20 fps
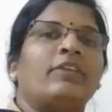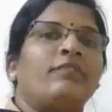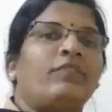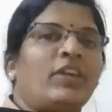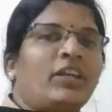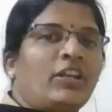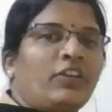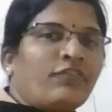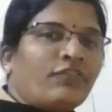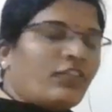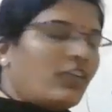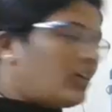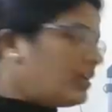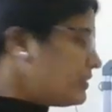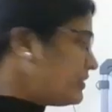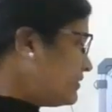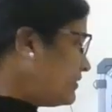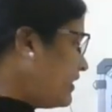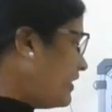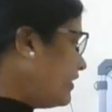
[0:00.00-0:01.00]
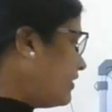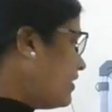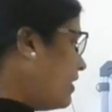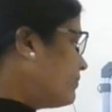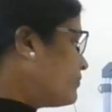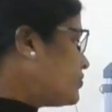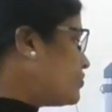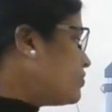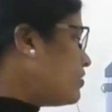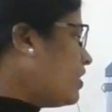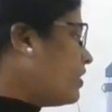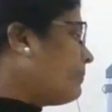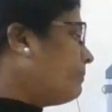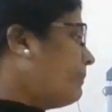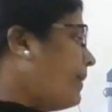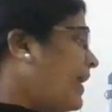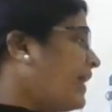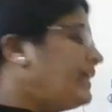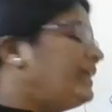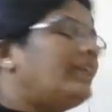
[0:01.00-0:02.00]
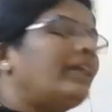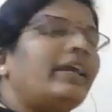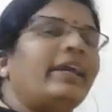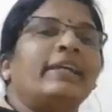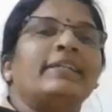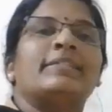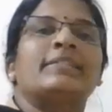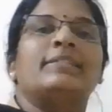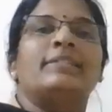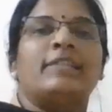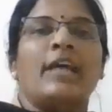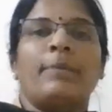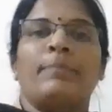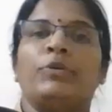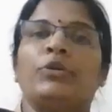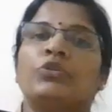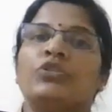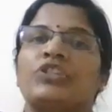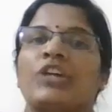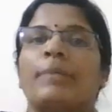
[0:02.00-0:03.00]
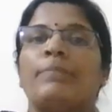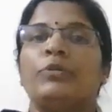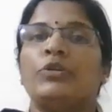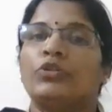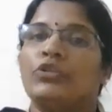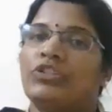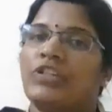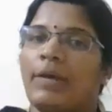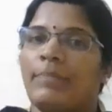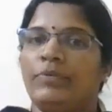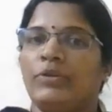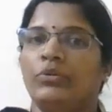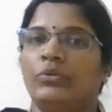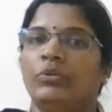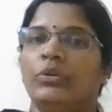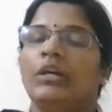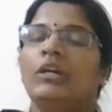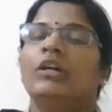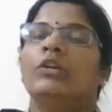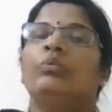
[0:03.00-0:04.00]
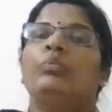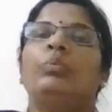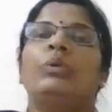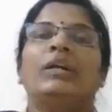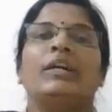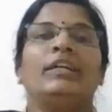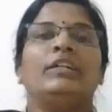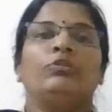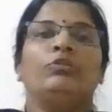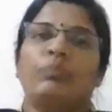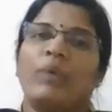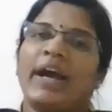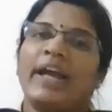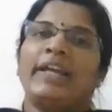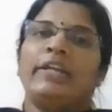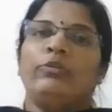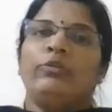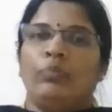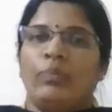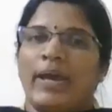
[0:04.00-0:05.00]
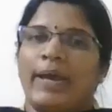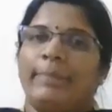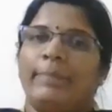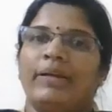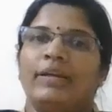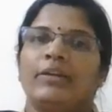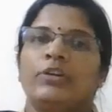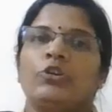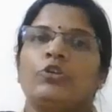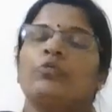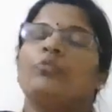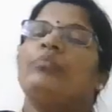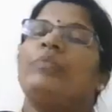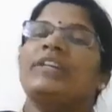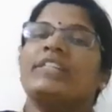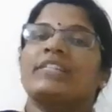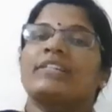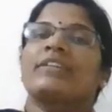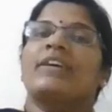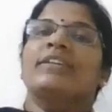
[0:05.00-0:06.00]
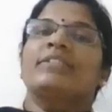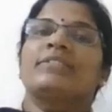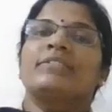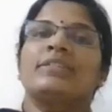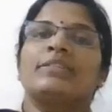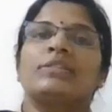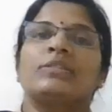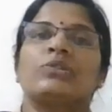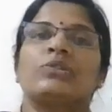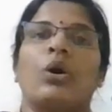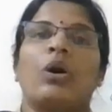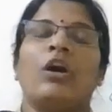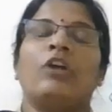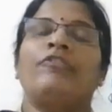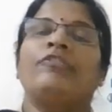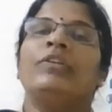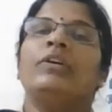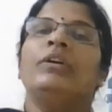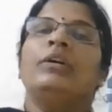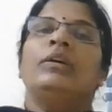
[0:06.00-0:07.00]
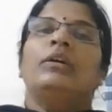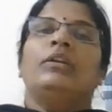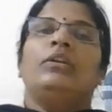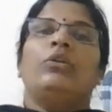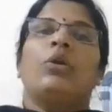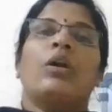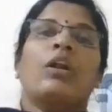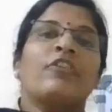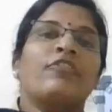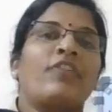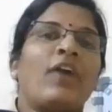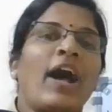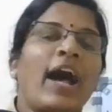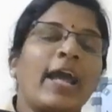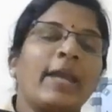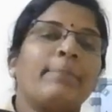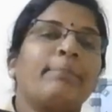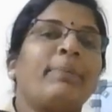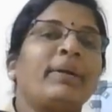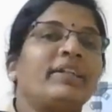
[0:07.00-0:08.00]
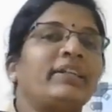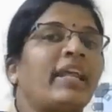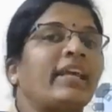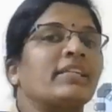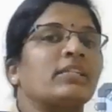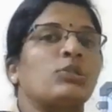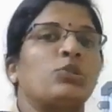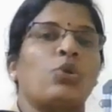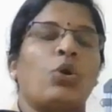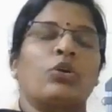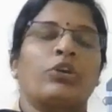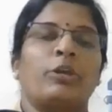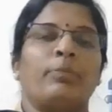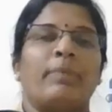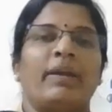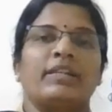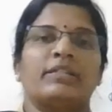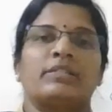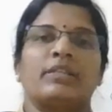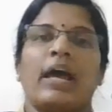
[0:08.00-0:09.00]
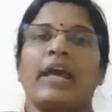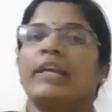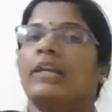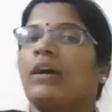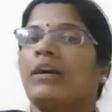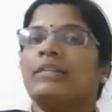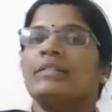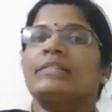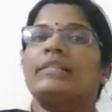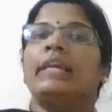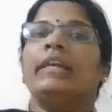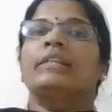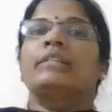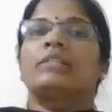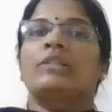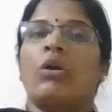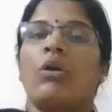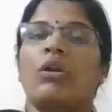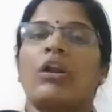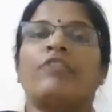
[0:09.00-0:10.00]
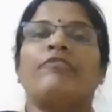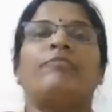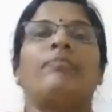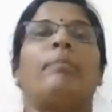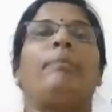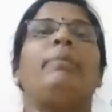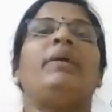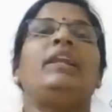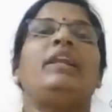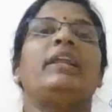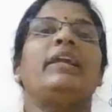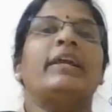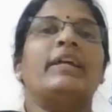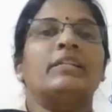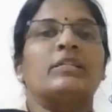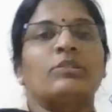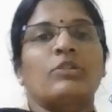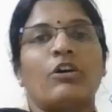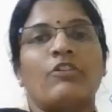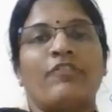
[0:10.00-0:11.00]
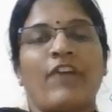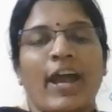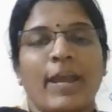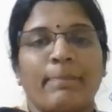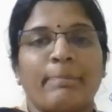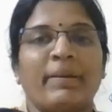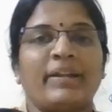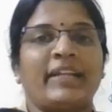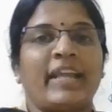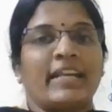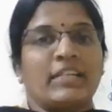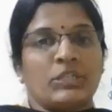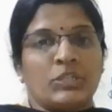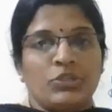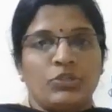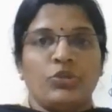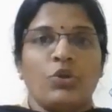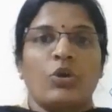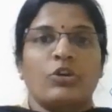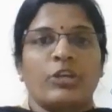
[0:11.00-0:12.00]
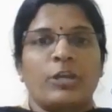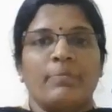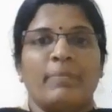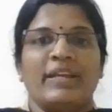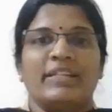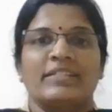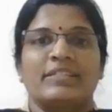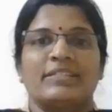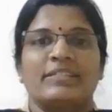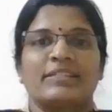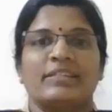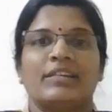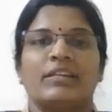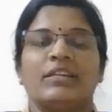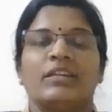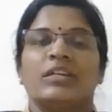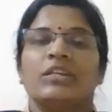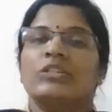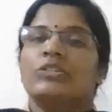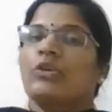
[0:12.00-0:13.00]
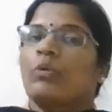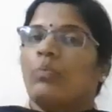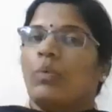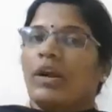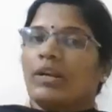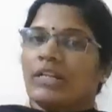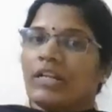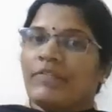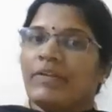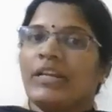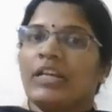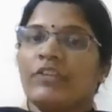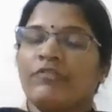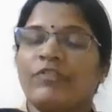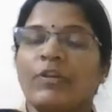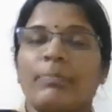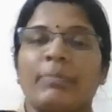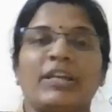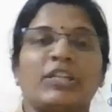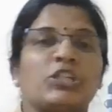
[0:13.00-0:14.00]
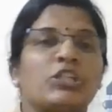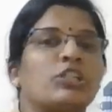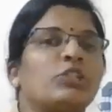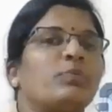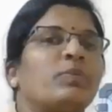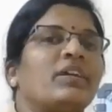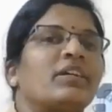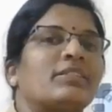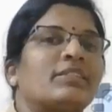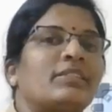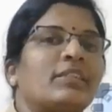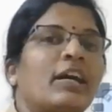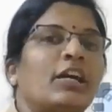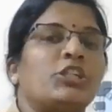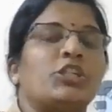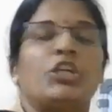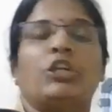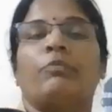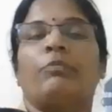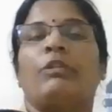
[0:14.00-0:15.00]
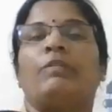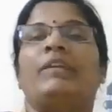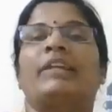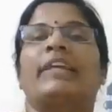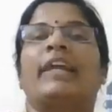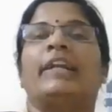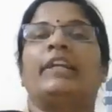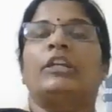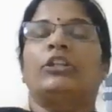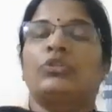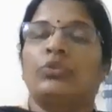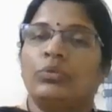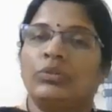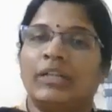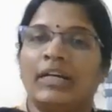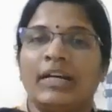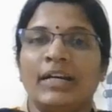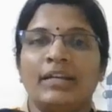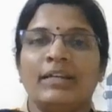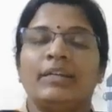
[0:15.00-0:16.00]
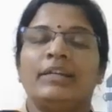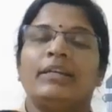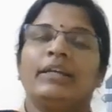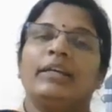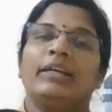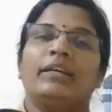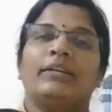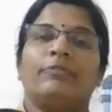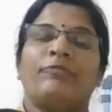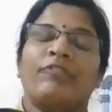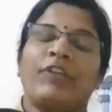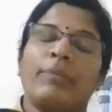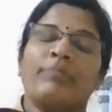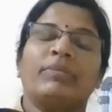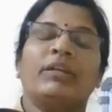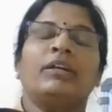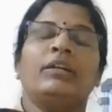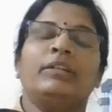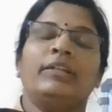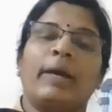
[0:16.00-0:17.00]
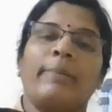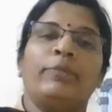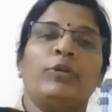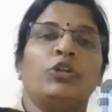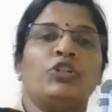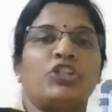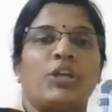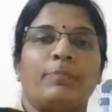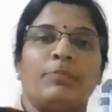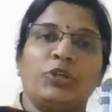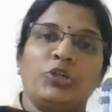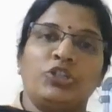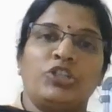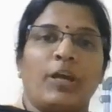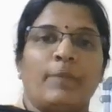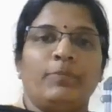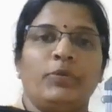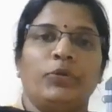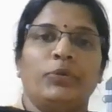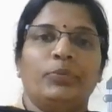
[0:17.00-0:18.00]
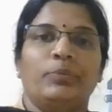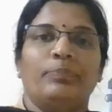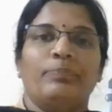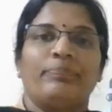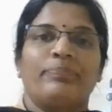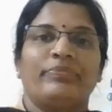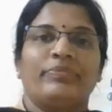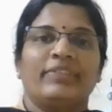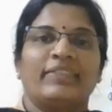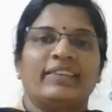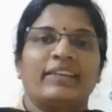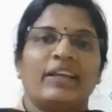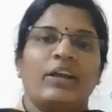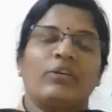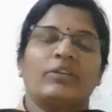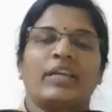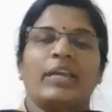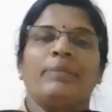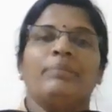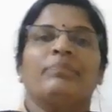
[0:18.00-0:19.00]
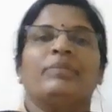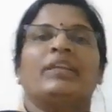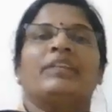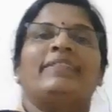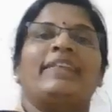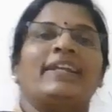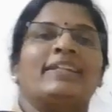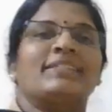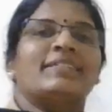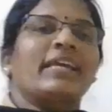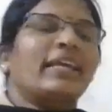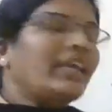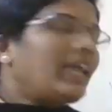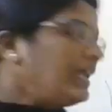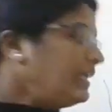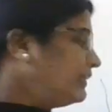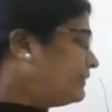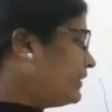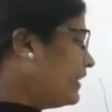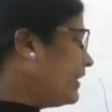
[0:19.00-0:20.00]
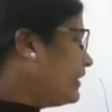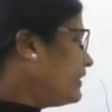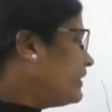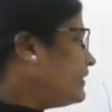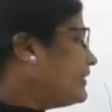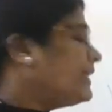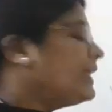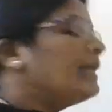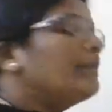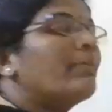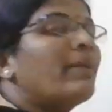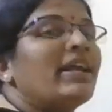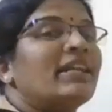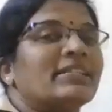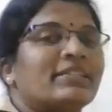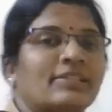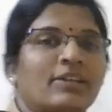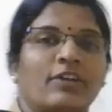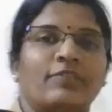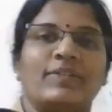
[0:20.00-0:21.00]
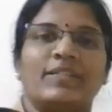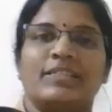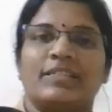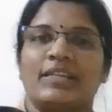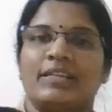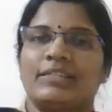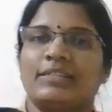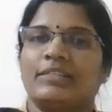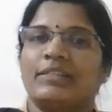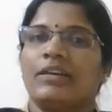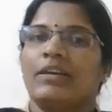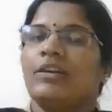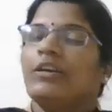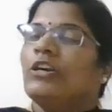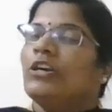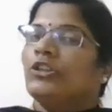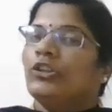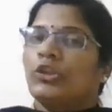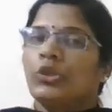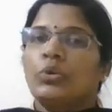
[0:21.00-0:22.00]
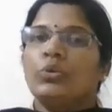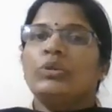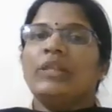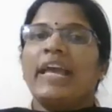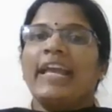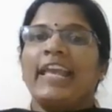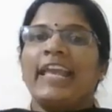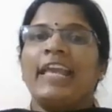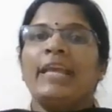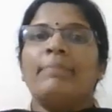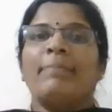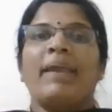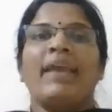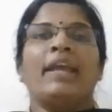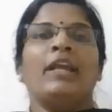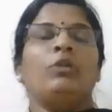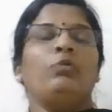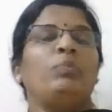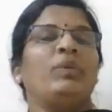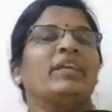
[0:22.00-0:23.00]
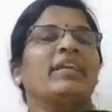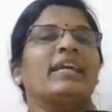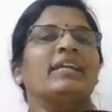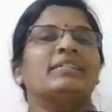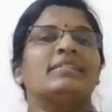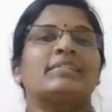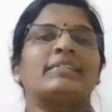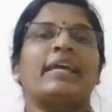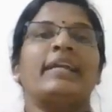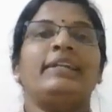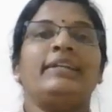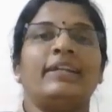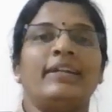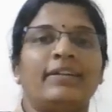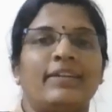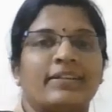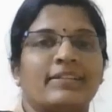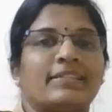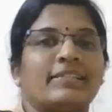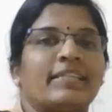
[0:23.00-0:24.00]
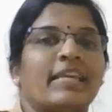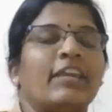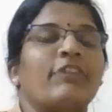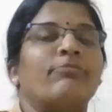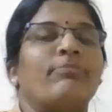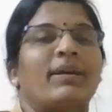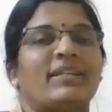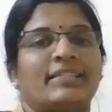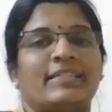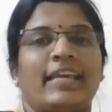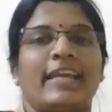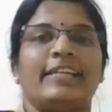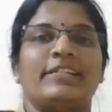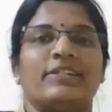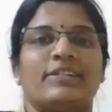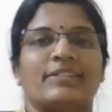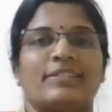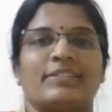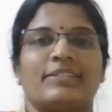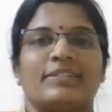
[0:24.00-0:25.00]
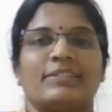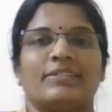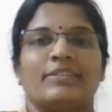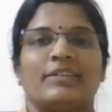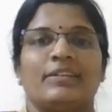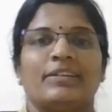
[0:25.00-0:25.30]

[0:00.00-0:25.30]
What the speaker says: the very first thing comes to our mind, it's www, World Wide Web, which consists of a lot of hypertext documents. I can't say it's a lot of billions of hypertext documents. So whatever informations we are searching, we will get it through the from the www. Okay. Then second thing, email services. Through the email, we can send and receive messages.